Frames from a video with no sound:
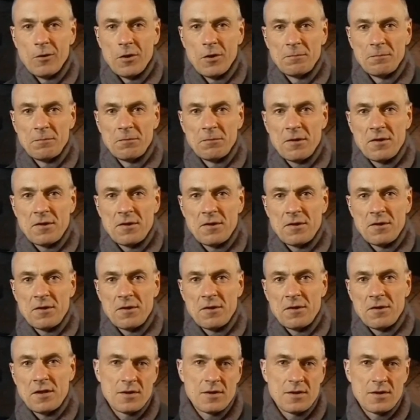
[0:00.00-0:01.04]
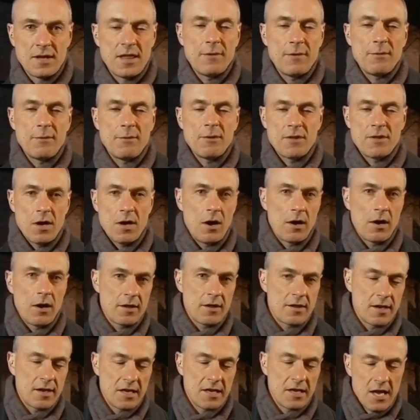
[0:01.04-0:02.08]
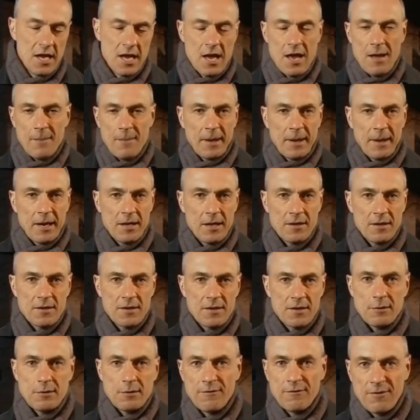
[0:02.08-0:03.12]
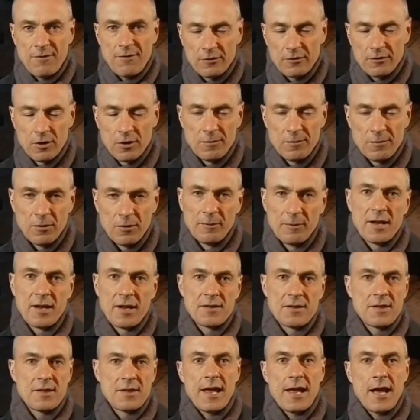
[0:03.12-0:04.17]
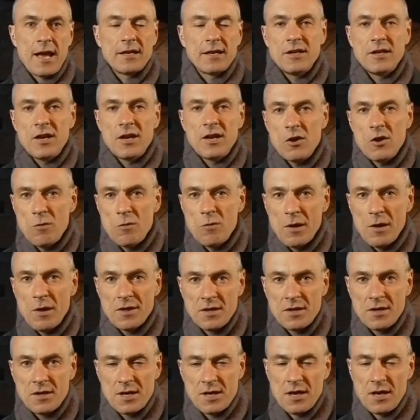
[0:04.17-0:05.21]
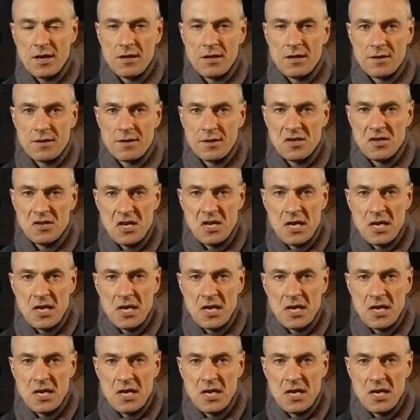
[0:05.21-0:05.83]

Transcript: The prosecution said they were targeted because they were vulnerable, because they had no one to turn to.